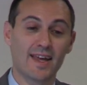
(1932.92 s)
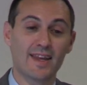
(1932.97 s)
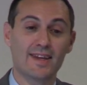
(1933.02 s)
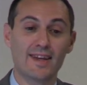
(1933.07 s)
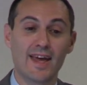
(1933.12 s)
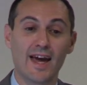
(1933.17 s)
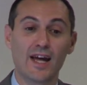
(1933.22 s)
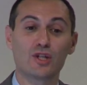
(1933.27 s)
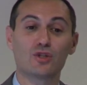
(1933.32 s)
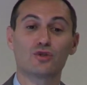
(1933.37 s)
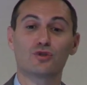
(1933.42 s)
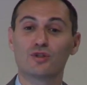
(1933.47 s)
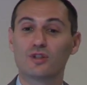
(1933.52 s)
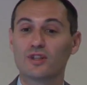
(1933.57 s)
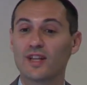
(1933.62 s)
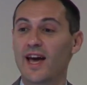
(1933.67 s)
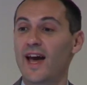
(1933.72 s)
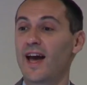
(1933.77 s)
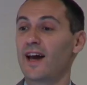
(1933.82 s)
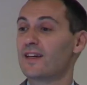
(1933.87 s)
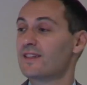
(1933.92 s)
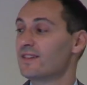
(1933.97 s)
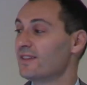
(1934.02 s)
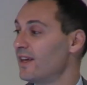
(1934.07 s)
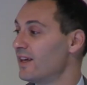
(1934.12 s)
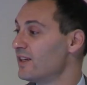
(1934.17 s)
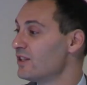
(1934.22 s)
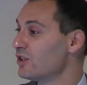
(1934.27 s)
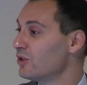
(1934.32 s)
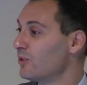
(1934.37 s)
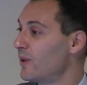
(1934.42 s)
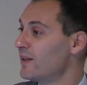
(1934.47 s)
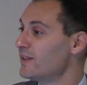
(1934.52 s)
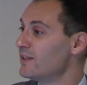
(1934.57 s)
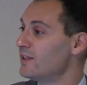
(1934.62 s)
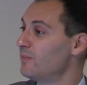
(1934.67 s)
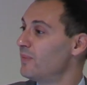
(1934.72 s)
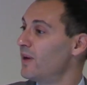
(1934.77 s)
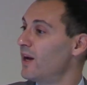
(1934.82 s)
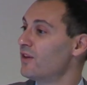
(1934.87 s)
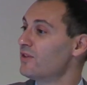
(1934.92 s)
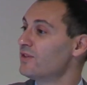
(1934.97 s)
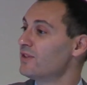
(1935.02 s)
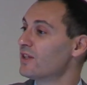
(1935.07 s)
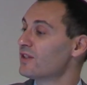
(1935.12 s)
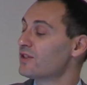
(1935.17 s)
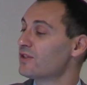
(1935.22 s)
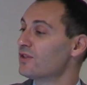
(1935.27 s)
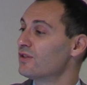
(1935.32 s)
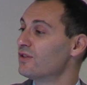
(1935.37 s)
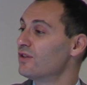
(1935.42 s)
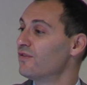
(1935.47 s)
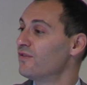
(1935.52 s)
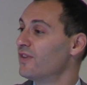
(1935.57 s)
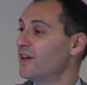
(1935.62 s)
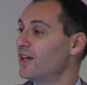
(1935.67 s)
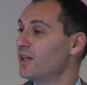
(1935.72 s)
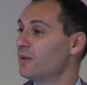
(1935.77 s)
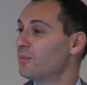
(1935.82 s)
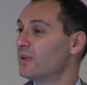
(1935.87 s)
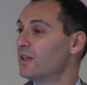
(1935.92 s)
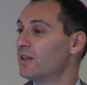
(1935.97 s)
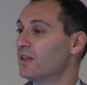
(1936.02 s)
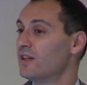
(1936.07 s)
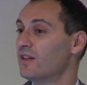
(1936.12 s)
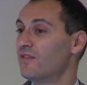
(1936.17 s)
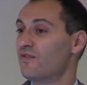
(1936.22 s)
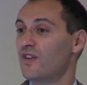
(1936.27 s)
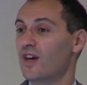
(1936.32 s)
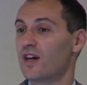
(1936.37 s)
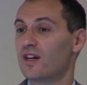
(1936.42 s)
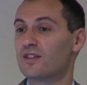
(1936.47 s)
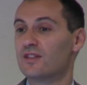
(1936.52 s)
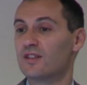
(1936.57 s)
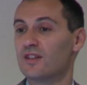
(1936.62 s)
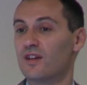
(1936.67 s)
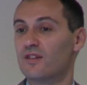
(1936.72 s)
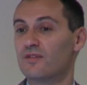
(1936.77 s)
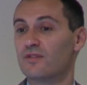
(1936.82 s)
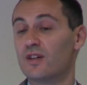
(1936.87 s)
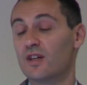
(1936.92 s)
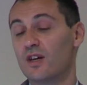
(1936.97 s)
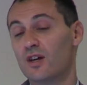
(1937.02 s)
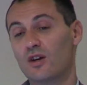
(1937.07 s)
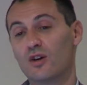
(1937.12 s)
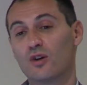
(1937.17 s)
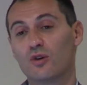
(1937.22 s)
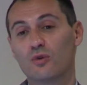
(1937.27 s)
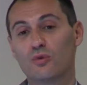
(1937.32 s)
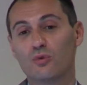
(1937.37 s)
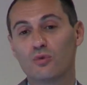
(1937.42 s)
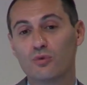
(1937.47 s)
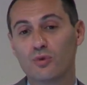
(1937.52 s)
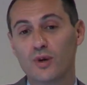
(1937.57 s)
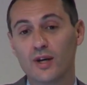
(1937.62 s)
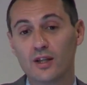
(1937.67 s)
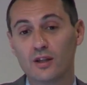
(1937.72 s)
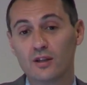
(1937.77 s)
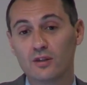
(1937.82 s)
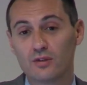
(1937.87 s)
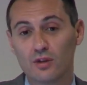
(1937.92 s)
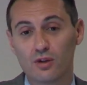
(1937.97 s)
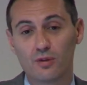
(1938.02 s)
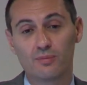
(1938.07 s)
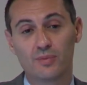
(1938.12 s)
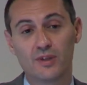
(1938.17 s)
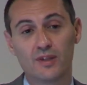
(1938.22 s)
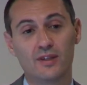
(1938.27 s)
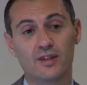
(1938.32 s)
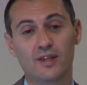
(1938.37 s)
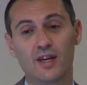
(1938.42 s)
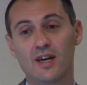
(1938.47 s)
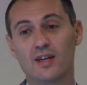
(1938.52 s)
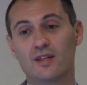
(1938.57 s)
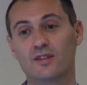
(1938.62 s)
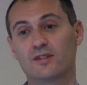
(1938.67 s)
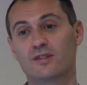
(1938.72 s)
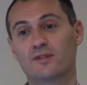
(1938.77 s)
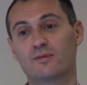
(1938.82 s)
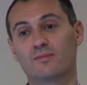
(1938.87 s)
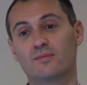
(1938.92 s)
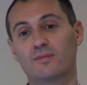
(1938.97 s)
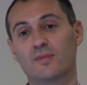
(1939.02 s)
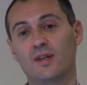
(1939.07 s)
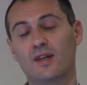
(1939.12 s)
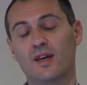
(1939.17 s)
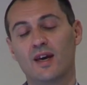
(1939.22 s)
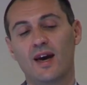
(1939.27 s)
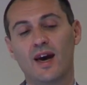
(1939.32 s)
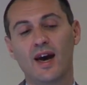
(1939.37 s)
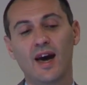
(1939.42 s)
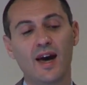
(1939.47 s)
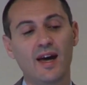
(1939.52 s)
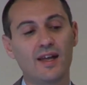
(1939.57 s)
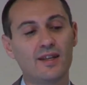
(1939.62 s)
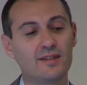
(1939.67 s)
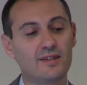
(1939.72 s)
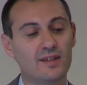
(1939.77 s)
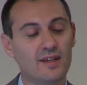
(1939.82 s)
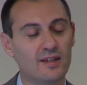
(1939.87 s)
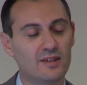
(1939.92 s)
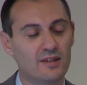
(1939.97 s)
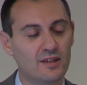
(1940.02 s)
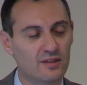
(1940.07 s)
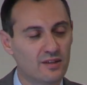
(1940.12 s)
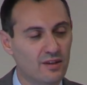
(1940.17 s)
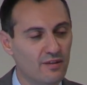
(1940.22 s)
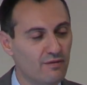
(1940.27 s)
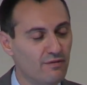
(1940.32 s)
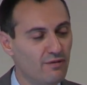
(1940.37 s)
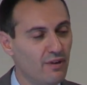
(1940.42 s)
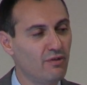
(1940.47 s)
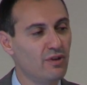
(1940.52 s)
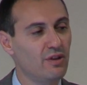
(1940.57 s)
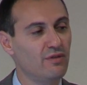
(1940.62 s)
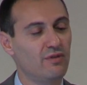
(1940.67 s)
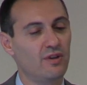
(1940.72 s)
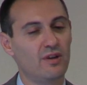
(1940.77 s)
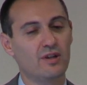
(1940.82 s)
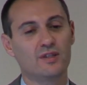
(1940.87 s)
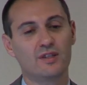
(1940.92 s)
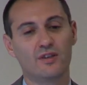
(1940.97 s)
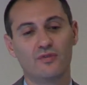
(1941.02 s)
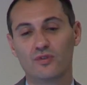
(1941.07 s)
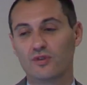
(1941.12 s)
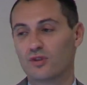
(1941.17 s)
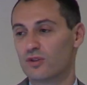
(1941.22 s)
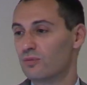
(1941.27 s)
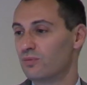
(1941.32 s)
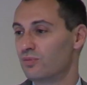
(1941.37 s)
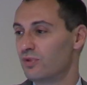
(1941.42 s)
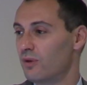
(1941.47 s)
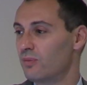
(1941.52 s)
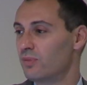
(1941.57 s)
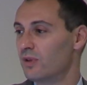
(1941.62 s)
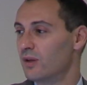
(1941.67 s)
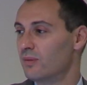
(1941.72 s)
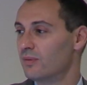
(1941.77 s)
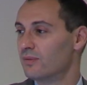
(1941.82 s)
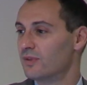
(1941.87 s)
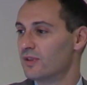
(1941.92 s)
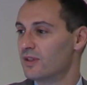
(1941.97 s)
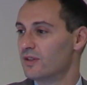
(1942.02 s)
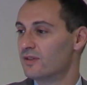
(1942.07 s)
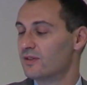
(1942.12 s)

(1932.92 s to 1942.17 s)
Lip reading: natural access to antibiotics that are available and effective will not be the case. And it is a very, very difficult problem.